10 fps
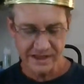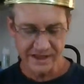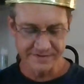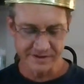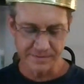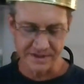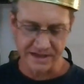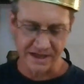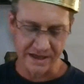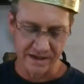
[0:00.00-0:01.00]
it gives you a little
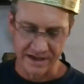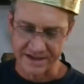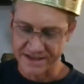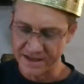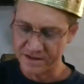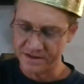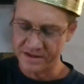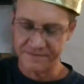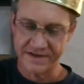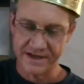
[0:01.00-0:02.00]
bit of idea on the
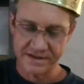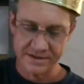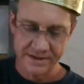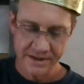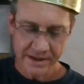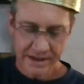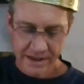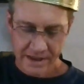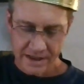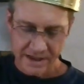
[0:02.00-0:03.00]
effects.
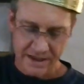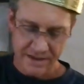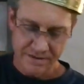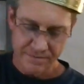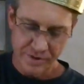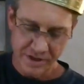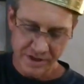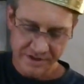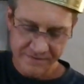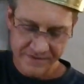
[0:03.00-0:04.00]
Uh, they're pretty
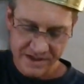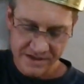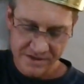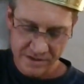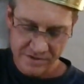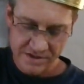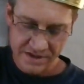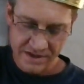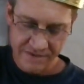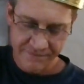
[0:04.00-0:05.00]
good effects. So I would
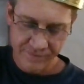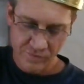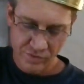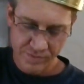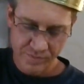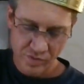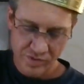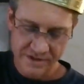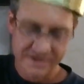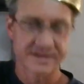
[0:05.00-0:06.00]
say
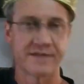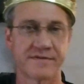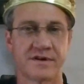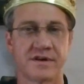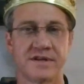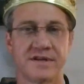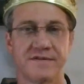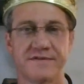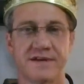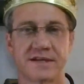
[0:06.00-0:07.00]
4.7 on the
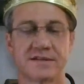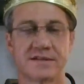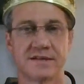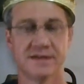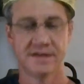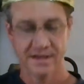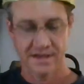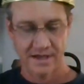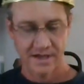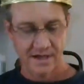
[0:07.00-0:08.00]
effects.
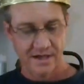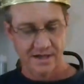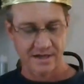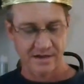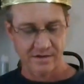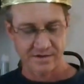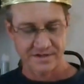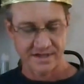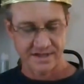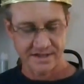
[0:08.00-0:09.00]
Now,
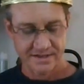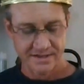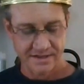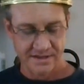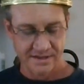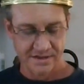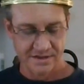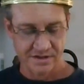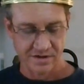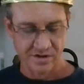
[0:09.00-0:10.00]
is it instant?
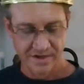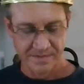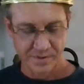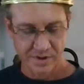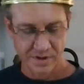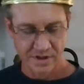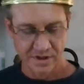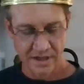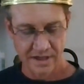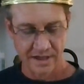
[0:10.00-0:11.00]
Is it a
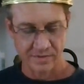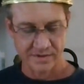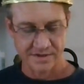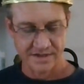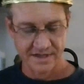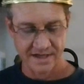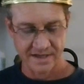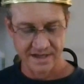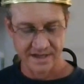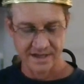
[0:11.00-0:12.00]
creeper? I would say
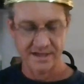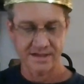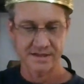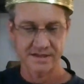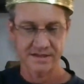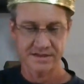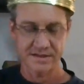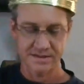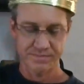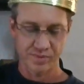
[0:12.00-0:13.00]
that it
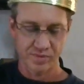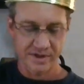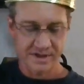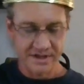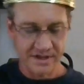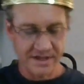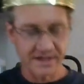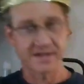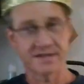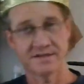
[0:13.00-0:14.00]
is pretty
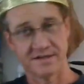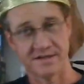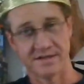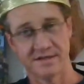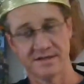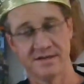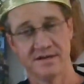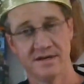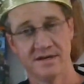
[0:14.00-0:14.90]
instant.